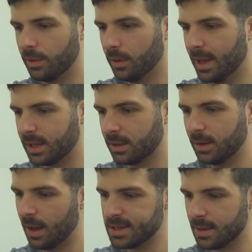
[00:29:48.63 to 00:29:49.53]
like
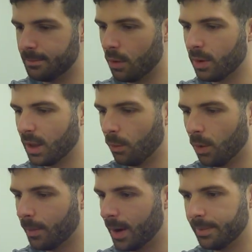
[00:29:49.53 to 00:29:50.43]
as a morning
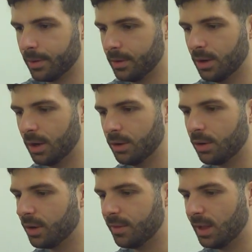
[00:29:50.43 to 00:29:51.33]
warm-up. You know, you
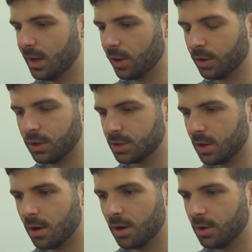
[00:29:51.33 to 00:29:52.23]
don't even need a good
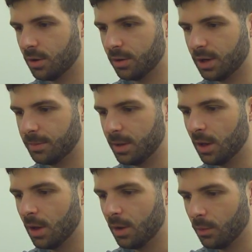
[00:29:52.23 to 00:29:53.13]
guitar. You don't need to
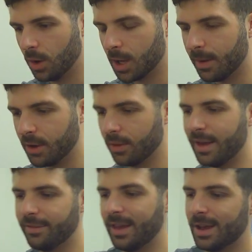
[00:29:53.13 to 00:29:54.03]
be worrying about your
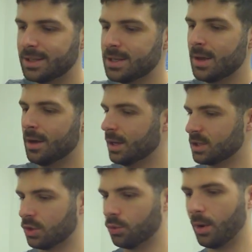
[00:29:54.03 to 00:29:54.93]
left hand. It's
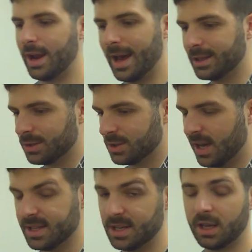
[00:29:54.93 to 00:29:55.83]
a great
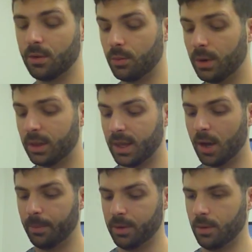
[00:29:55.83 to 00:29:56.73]
exercise, and it can really
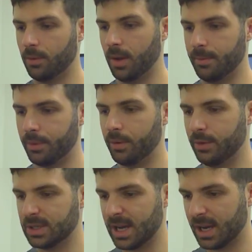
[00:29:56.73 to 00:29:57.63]
help you improve
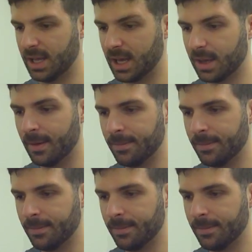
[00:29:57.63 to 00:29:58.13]
your technique.